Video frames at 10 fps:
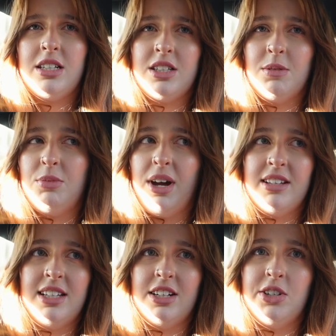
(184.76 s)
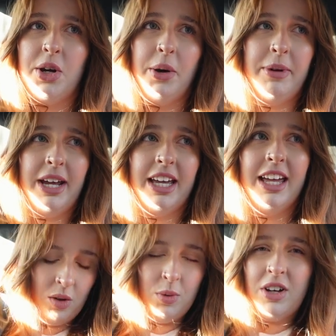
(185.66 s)
did some browsing and shopping
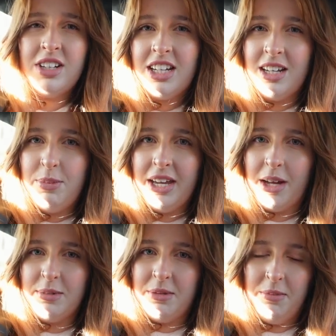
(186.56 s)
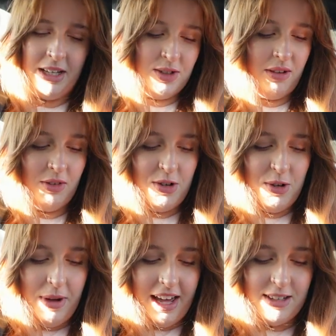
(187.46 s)
we got to pick up some bits so I've got
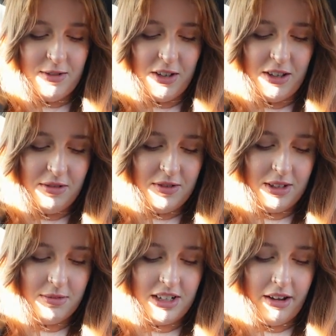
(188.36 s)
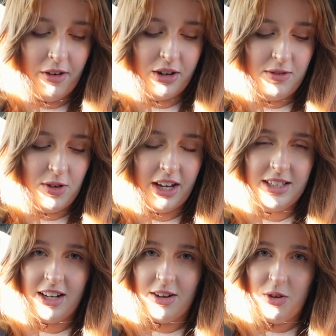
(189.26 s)
two bags full of some stuff I'll give you guys
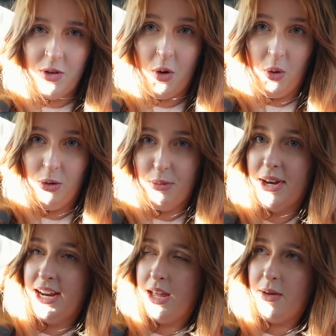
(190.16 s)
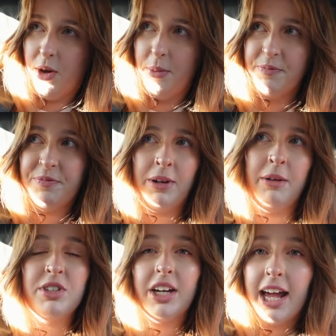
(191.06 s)
like a haul when I get home but
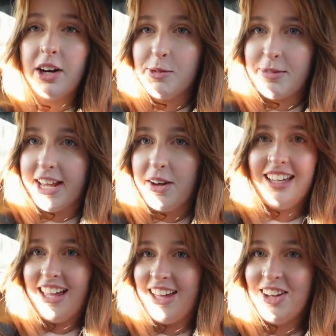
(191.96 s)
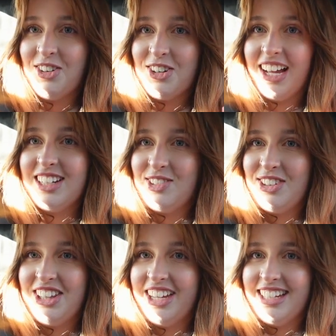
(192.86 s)
I'm just gonna head home now yeah we will catch up
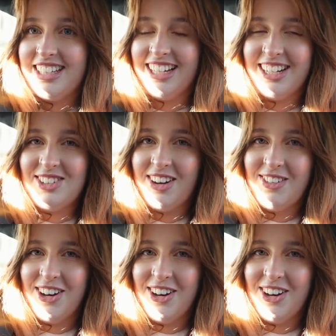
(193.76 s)
with you guys I'm gonna drive